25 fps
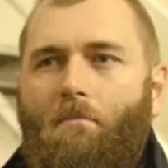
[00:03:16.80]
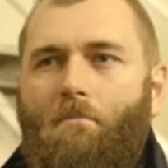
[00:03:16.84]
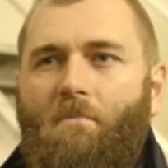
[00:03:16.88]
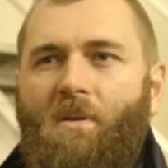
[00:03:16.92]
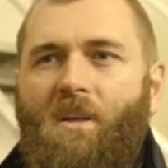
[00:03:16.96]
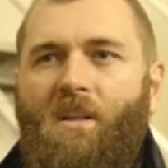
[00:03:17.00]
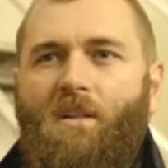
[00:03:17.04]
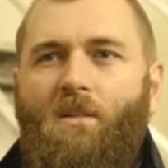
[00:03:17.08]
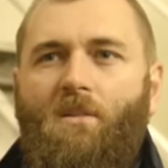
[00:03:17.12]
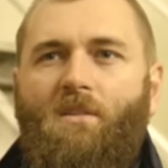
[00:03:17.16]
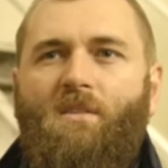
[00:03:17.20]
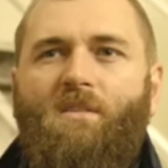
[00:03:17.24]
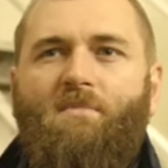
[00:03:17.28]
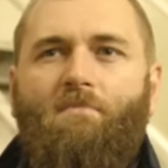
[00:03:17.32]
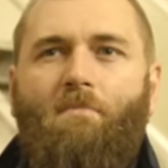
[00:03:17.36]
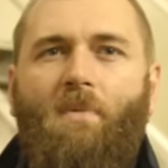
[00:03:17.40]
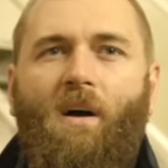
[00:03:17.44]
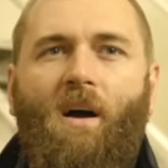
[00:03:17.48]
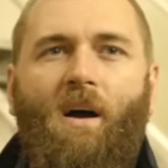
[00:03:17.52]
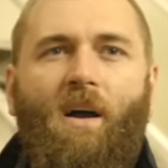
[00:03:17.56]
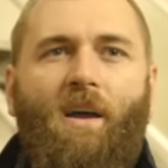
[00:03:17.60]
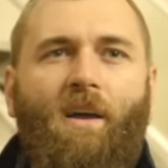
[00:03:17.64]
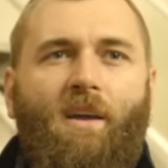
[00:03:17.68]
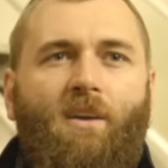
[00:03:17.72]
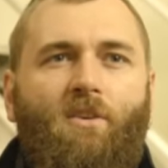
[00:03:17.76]
built
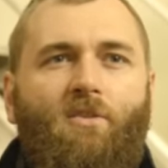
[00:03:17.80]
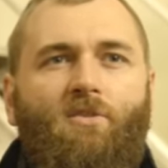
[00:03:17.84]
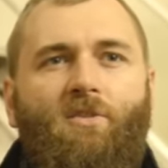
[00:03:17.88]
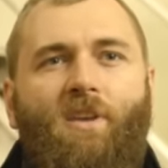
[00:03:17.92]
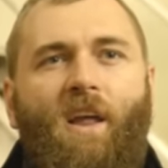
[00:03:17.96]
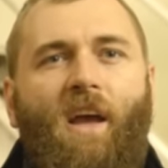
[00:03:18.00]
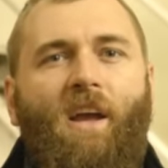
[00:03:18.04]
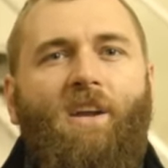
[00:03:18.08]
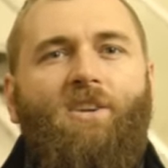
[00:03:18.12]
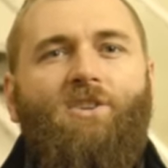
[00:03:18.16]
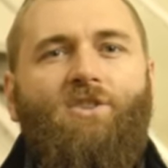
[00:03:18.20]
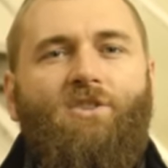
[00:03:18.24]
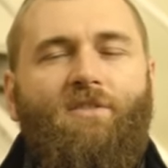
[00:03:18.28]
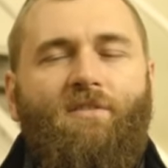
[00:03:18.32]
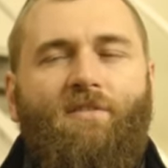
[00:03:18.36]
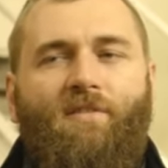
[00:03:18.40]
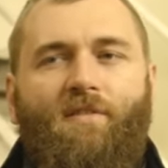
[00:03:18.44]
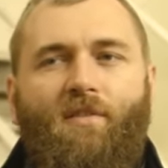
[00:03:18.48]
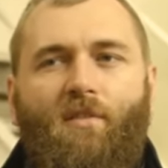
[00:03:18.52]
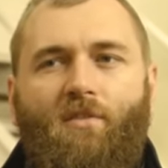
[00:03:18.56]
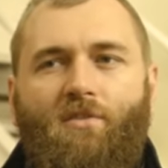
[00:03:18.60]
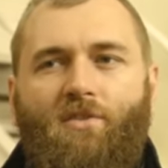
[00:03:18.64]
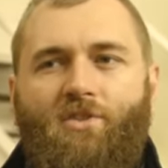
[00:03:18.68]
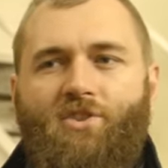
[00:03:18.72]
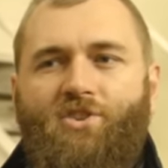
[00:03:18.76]
by connection
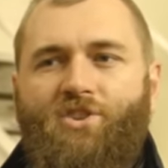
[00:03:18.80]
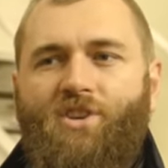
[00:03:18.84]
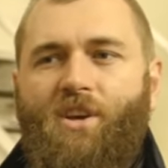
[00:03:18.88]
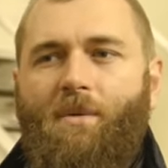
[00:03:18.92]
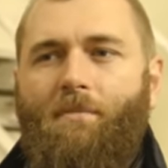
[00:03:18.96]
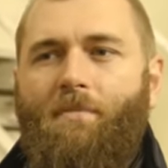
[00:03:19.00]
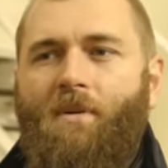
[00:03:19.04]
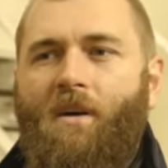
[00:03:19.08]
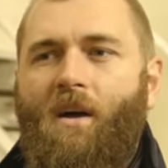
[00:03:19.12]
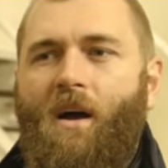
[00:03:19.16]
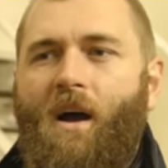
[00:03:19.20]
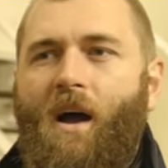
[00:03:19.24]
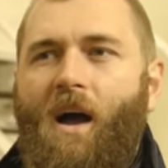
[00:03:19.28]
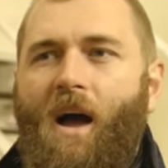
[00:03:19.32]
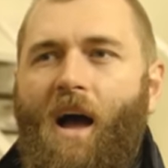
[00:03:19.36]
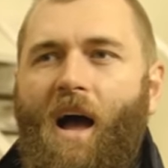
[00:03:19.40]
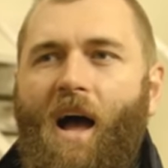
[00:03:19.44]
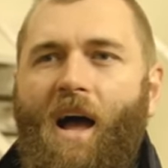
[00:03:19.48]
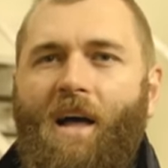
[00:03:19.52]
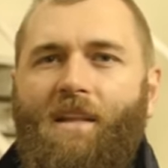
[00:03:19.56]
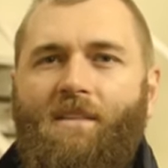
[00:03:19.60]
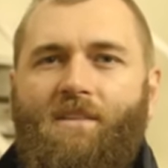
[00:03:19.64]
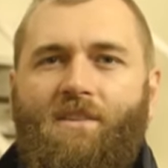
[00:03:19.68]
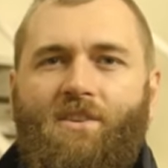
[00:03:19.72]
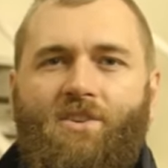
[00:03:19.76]
for the ship,
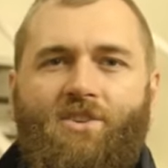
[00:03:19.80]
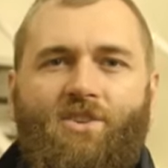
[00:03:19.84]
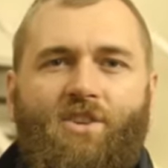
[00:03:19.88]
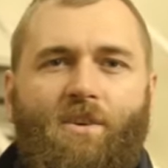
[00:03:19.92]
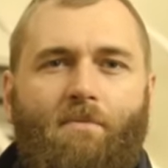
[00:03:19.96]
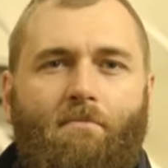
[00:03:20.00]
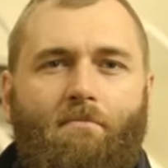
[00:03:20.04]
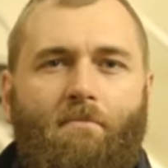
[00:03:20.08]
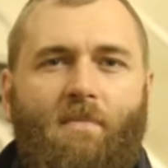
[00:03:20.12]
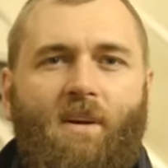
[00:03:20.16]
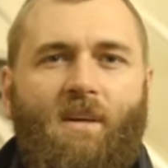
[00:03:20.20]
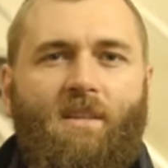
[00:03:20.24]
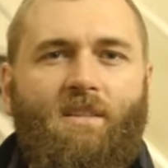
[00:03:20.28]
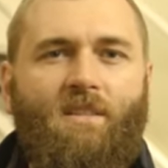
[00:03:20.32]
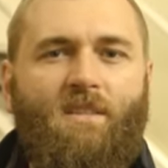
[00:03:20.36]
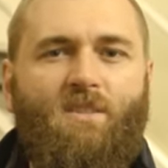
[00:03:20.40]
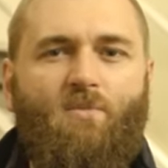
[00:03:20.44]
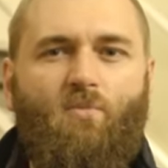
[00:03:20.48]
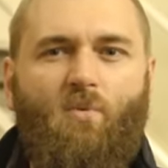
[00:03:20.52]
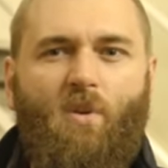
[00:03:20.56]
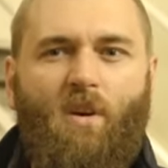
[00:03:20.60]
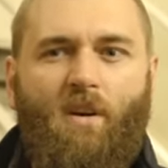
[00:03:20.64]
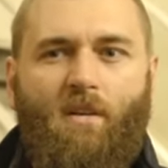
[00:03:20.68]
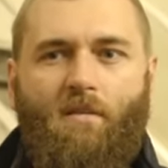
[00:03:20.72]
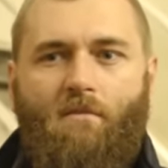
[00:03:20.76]
and the shipments
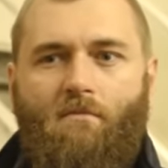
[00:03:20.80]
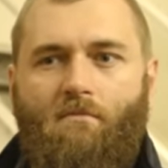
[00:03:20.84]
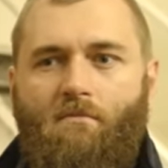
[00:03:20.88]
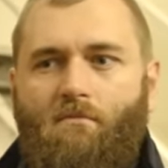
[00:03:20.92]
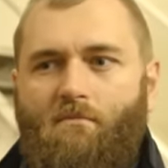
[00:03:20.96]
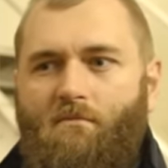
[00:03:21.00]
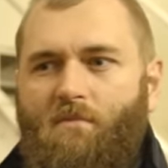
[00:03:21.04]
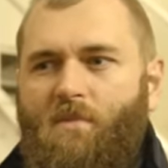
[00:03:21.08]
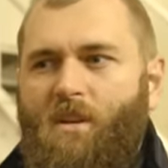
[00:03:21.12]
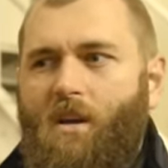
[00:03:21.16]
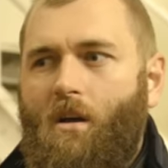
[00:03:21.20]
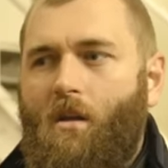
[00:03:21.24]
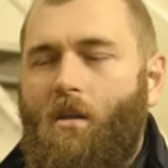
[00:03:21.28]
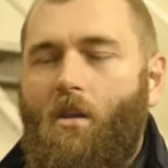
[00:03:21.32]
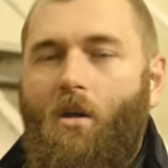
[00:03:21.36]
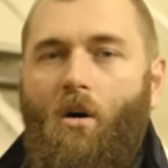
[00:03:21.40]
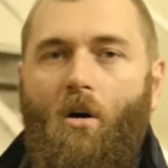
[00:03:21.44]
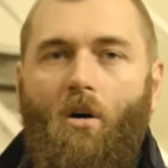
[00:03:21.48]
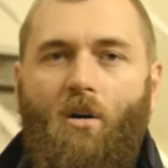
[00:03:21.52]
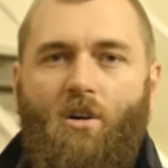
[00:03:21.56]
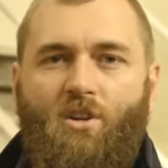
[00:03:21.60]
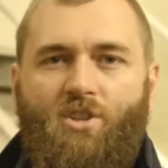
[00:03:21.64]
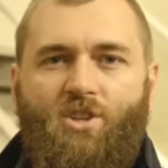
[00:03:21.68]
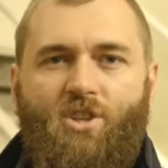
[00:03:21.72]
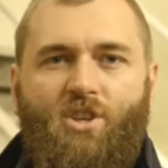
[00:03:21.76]
were in yeah,
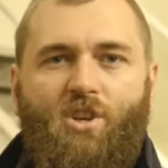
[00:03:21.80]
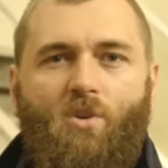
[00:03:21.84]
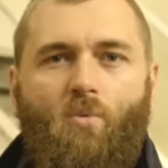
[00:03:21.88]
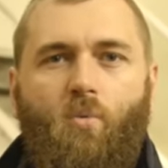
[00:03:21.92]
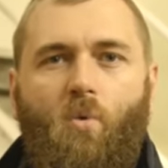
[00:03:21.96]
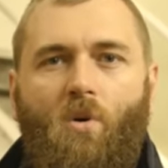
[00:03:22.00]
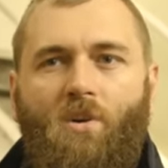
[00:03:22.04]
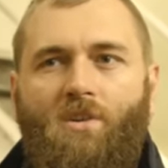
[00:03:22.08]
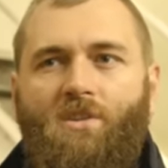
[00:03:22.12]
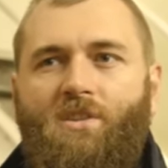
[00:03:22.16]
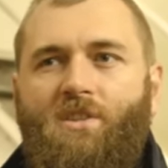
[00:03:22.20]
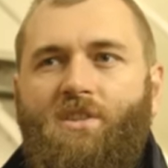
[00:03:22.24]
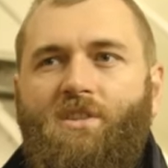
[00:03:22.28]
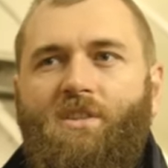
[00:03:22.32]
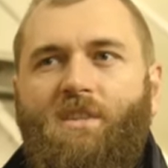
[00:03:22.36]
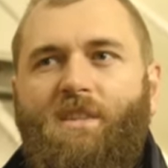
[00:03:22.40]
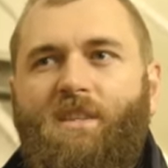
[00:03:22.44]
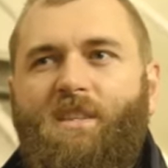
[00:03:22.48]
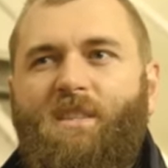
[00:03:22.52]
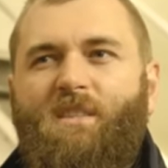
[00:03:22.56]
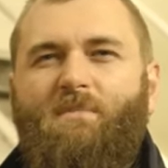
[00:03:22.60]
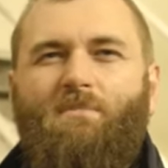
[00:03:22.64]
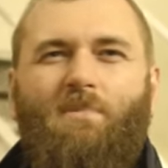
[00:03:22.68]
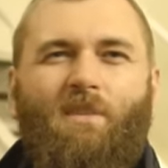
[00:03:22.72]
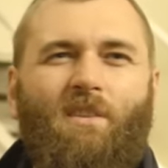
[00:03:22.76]
large
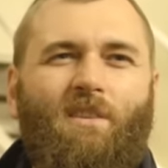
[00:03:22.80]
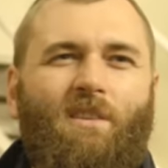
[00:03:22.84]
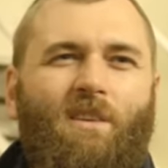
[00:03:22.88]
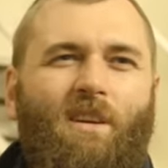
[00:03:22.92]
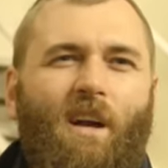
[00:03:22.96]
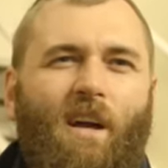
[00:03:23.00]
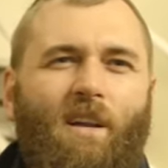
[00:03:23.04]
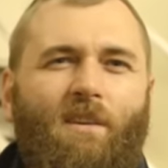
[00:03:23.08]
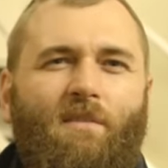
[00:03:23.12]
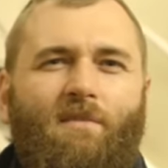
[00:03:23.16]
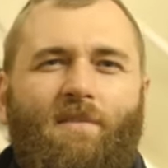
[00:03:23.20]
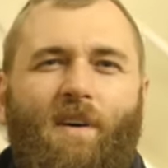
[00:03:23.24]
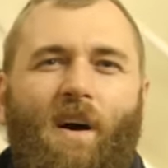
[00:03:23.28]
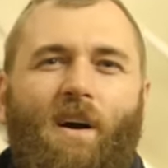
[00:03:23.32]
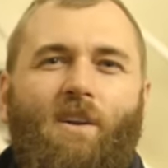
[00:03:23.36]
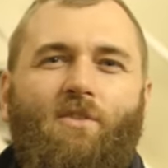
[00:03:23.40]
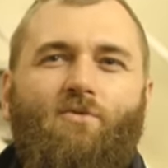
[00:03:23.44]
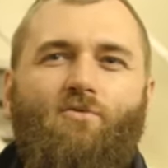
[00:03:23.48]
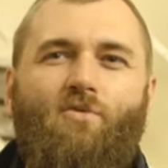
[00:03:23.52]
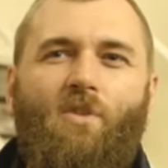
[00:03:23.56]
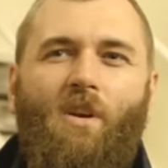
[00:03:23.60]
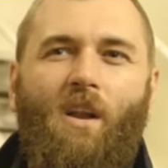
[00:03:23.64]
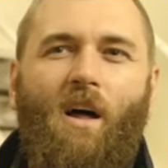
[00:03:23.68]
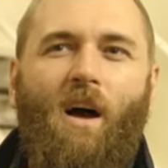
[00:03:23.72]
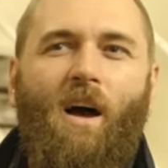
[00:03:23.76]
quantities but kind of
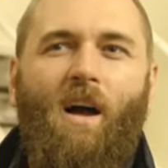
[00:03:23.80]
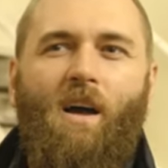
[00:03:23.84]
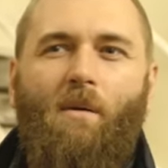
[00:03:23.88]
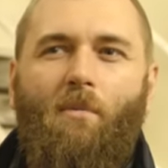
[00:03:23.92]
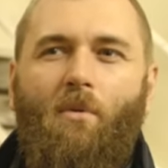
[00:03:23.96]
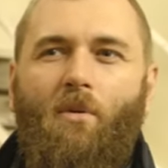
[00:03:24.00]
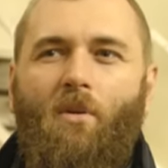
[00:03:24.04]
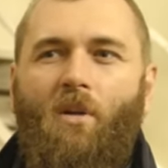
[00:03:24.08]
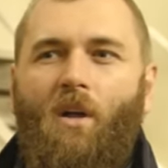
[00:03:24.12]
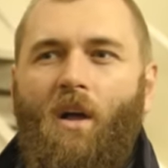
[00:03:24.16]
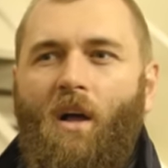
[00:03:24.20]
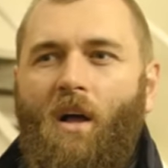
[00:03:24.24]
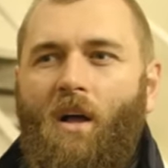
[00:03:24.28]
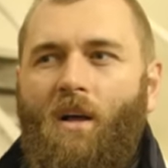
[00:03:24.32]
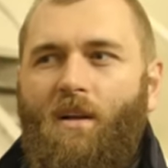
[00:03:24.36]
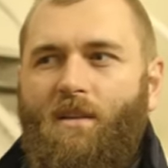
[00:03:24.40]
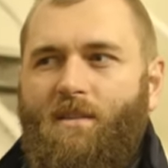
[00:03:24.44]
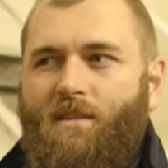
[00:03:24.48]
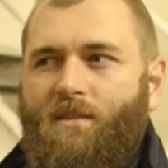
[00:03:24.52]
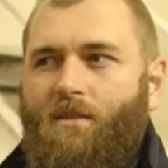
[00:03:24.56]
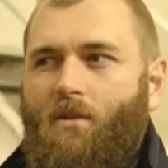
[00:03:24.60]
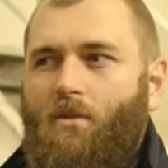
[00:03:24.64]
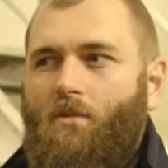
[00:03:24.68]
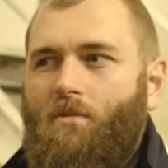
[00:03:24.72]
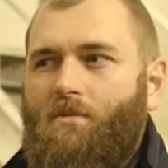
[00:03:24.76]
unreliable.
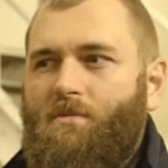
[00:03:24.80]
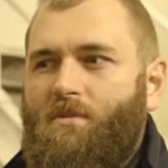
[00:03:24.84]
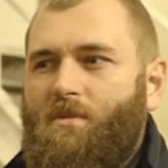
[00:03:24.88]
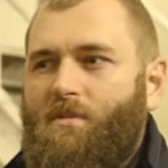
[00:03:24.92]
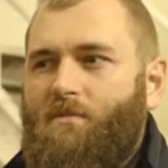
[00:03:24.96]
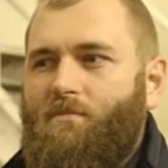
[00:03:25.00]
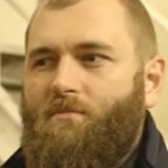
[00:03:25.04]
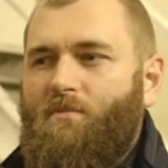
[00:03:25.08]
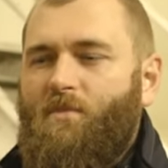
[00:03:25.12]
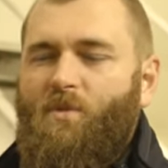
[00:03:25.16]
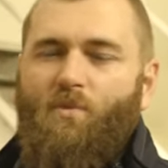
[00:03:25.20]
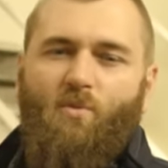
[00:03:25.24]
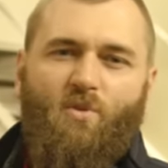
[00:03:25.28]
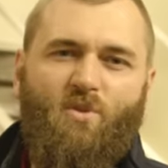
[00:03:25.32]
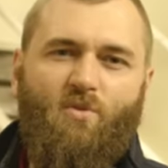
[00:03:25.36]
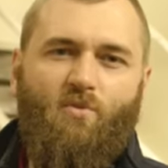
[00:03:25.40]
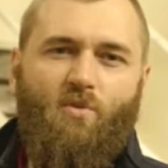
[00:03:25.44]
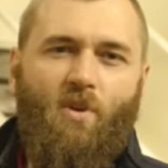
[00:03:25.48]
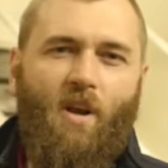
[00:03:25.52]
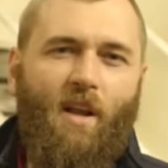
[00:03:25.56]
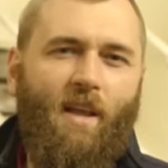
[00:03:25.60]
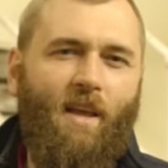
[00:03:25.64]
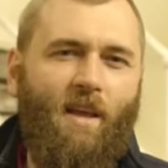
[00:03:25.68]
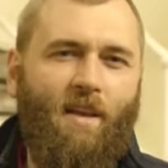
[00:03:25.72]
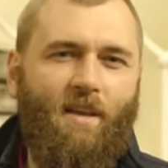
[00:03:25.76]
So you, it was
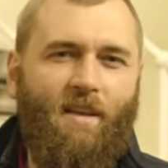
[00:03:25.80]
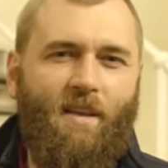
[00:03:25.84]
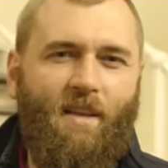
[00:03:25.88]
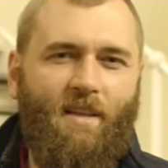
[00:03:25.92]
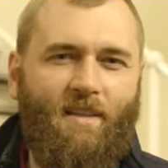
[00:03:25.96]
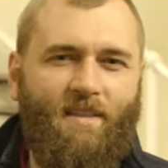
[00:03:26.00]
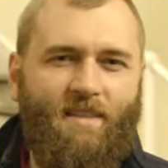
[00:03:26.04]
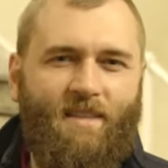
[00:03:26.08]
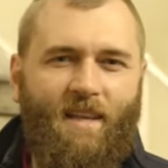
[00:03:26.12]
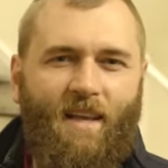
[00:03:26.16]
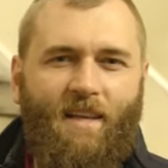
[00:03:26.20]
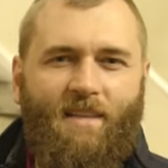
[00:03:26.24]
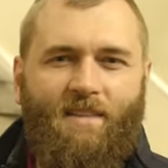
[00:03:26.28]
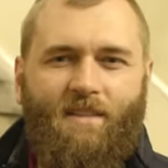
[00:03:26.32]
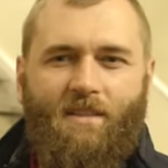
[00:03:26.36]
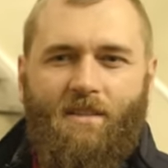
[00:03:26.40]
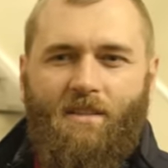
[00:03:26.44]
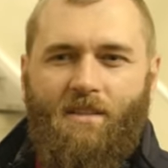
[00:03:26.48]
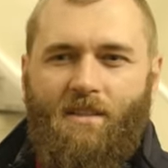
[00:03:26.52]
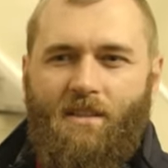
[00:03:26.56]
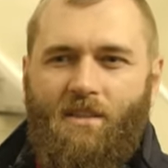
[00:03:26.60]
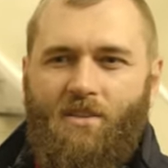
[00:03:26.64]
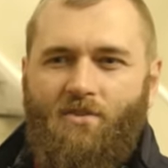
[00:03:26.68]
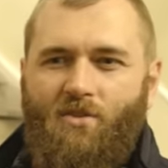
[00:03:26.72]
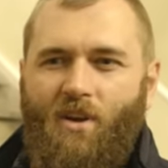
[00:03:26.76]
really a
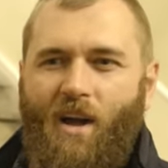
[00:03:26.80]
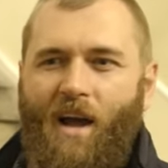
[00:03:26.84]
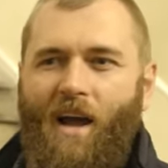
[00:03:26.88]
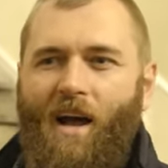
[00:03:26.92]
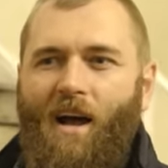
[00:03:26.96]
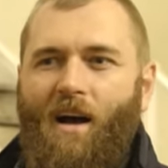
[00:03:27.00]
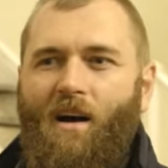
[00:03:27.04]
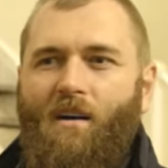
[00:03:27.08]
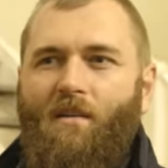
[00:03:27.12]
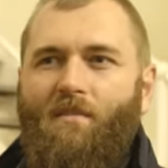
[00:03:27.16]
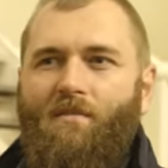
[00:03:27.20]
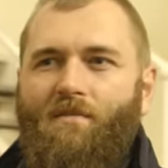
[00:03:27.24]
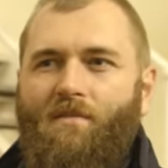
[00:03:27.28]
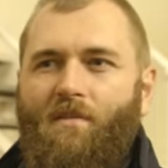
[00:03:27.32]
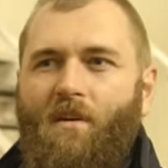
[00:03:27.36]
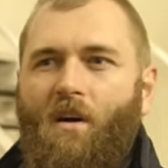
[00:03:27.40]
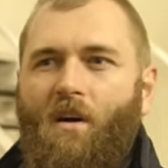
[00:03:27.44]
necessity to have